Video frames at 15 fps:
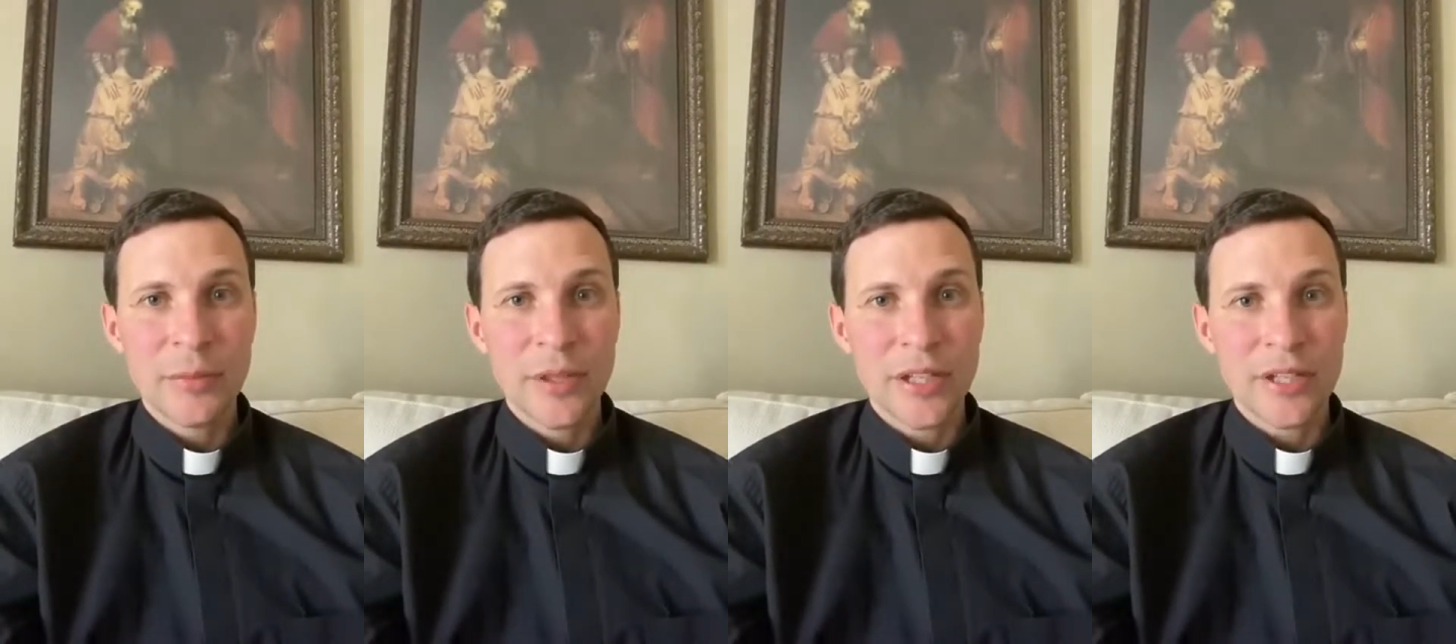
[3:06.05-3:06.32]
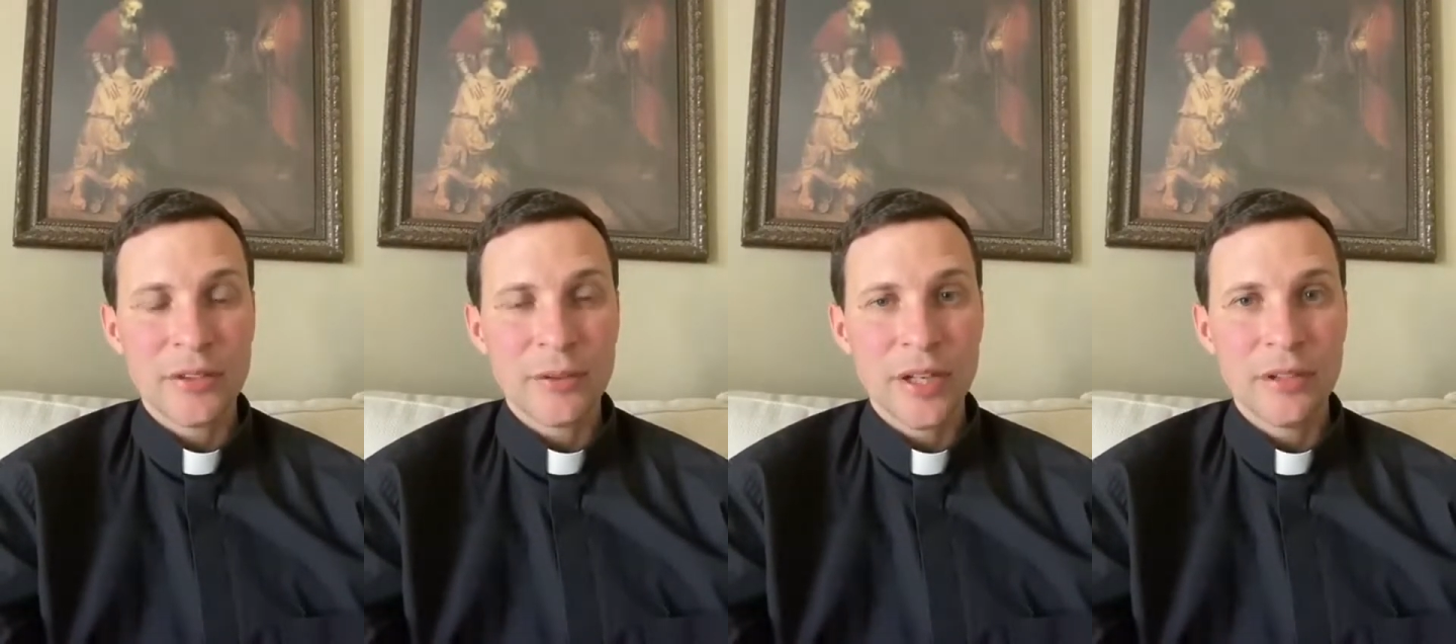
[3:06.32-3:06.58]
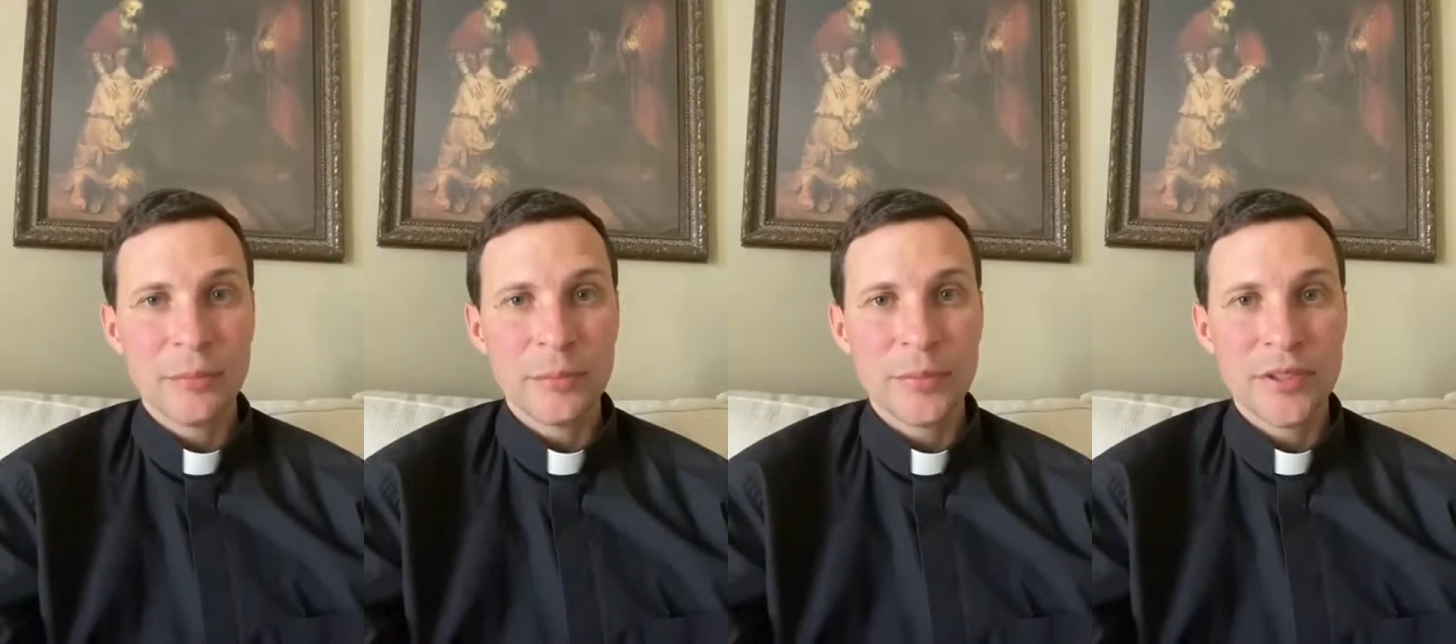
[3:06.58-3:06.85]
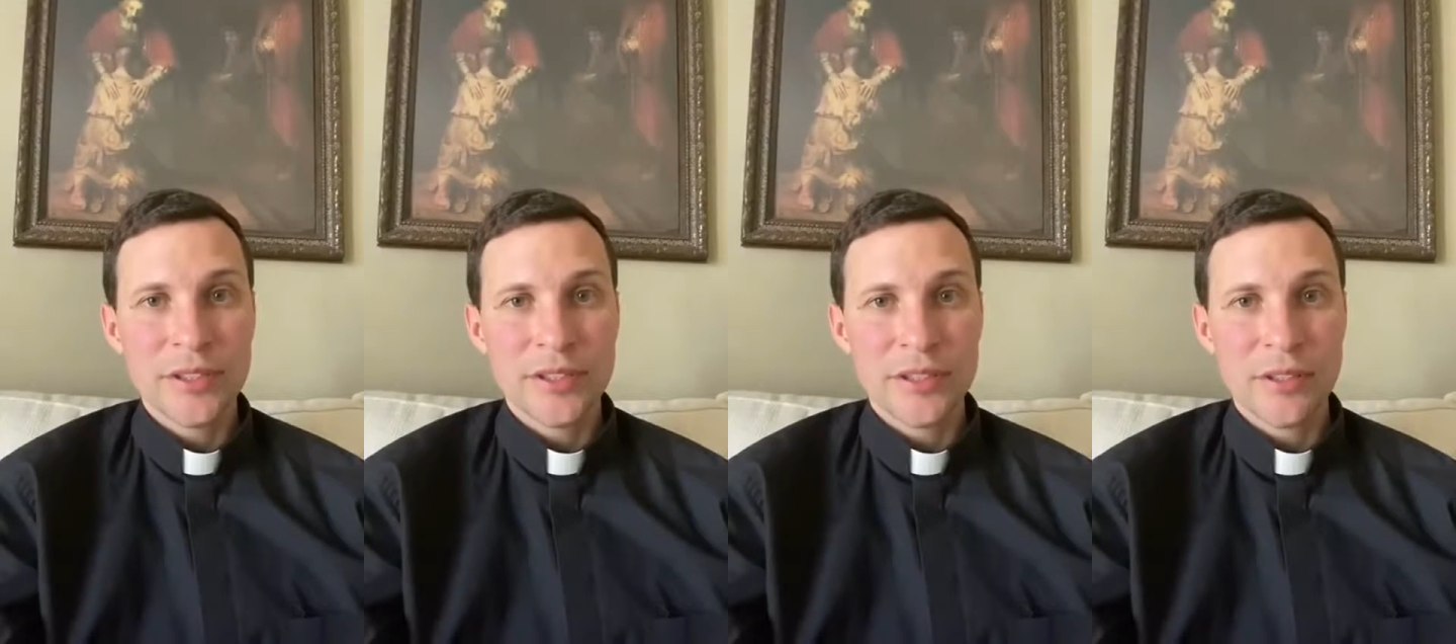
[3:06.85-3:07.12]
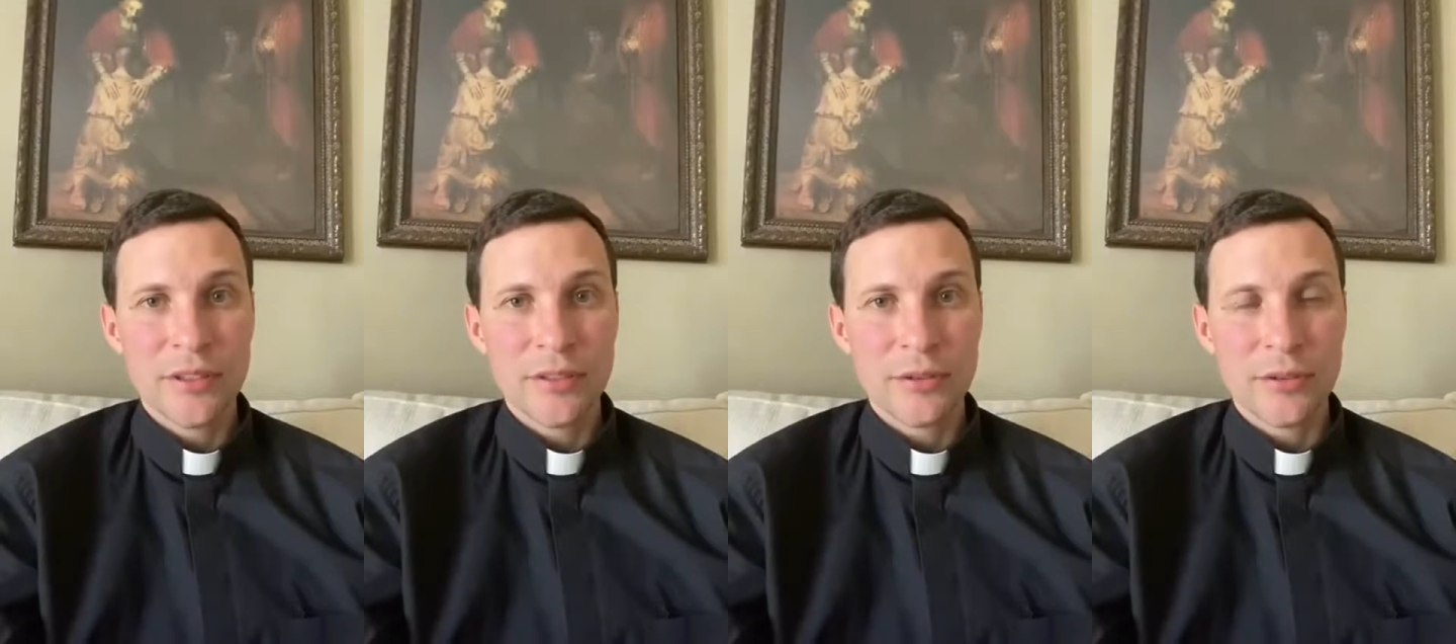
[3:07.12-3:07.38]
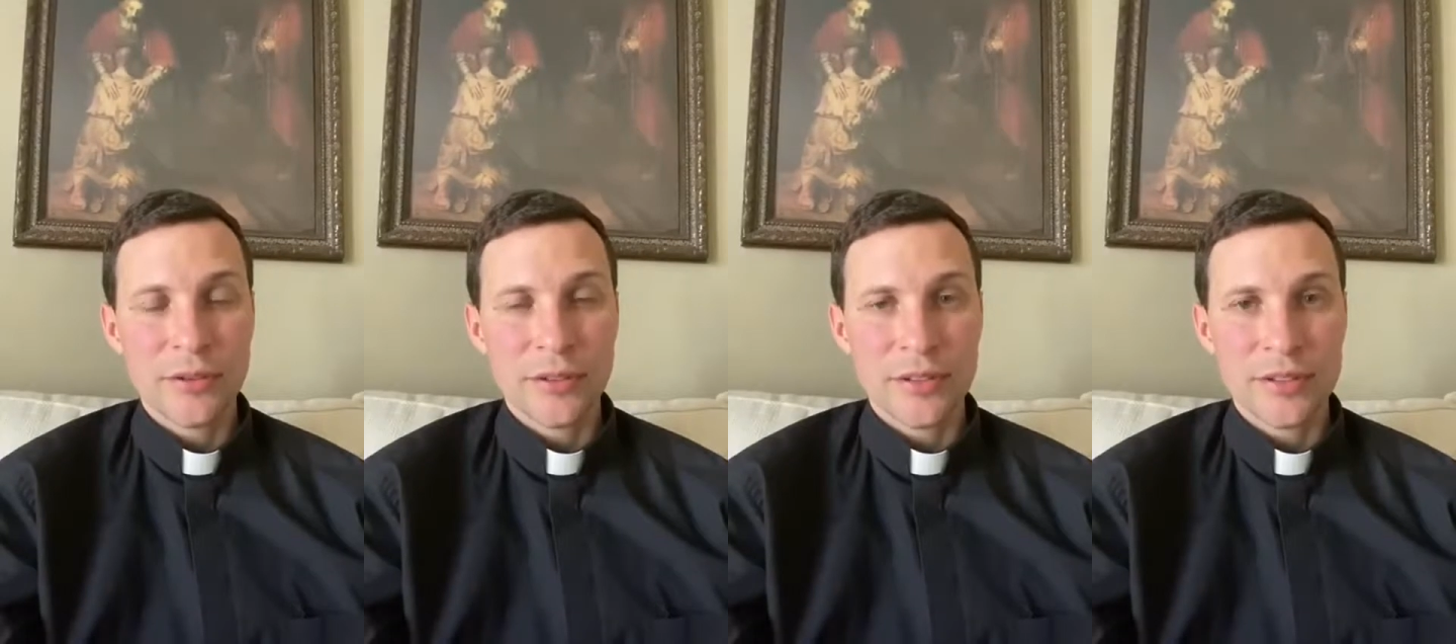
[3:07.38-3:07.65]
by a crown of piercing
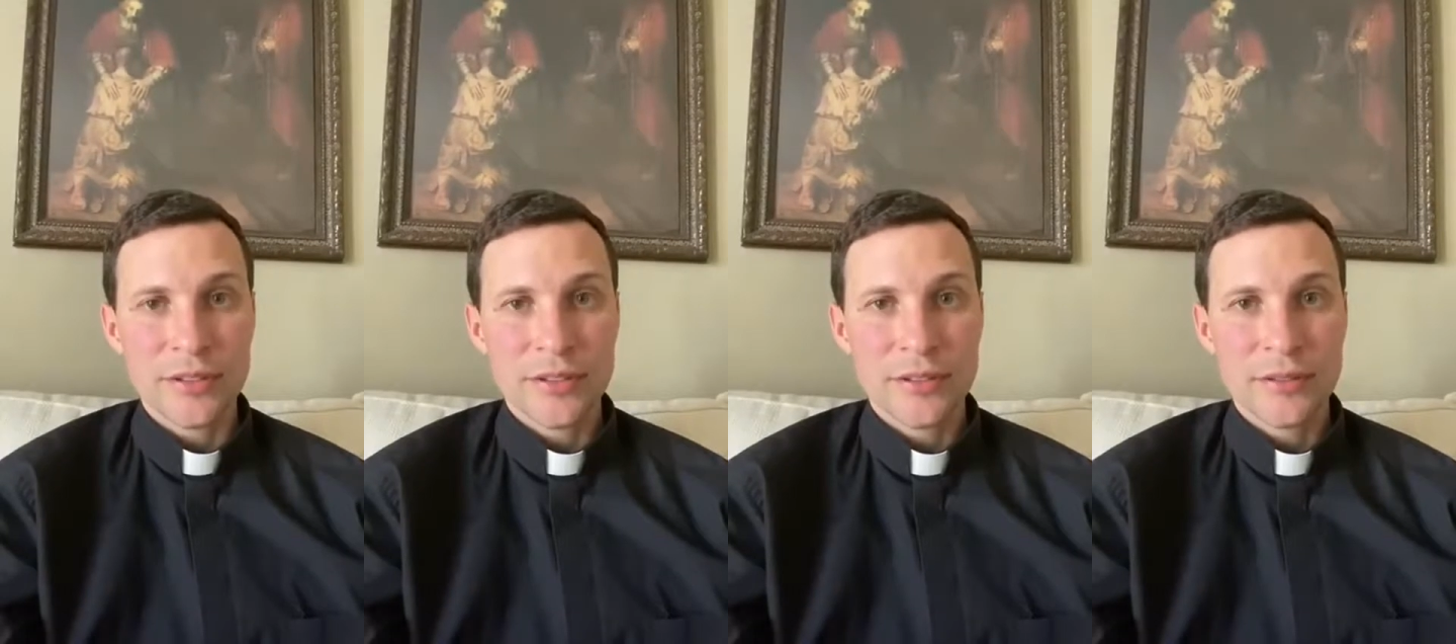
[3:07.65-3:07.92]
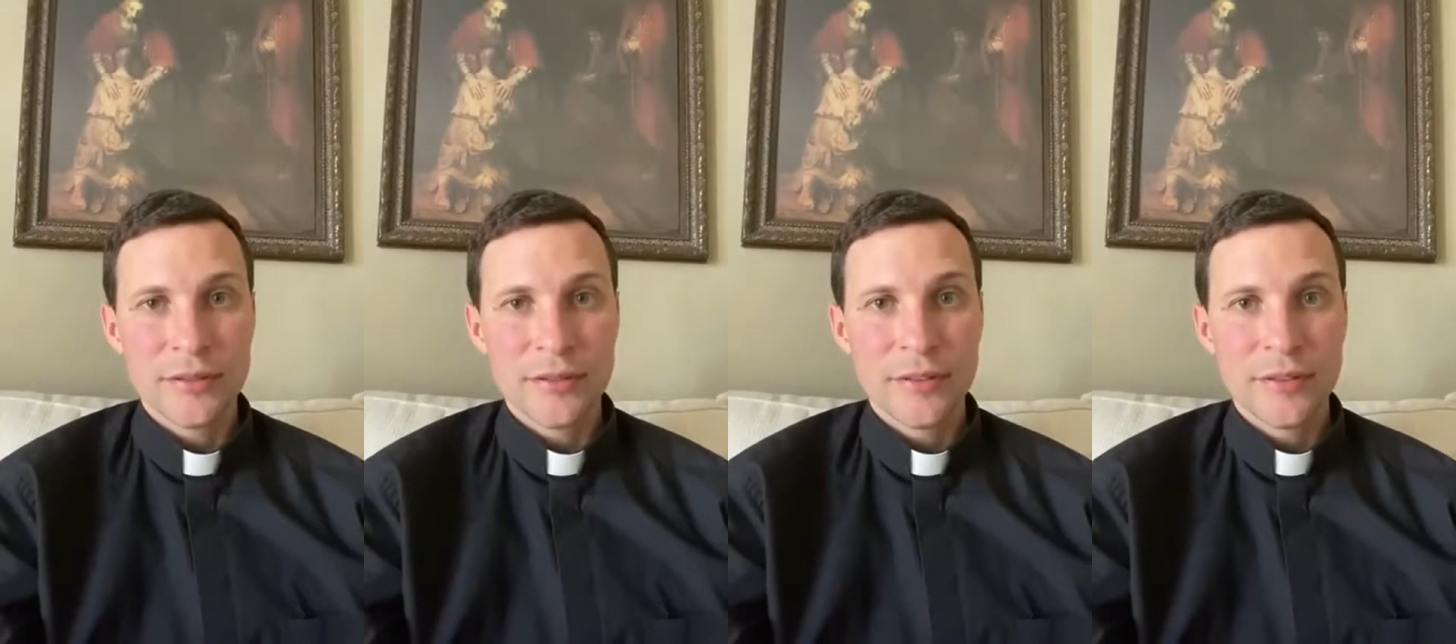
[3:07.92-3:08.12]
thorns,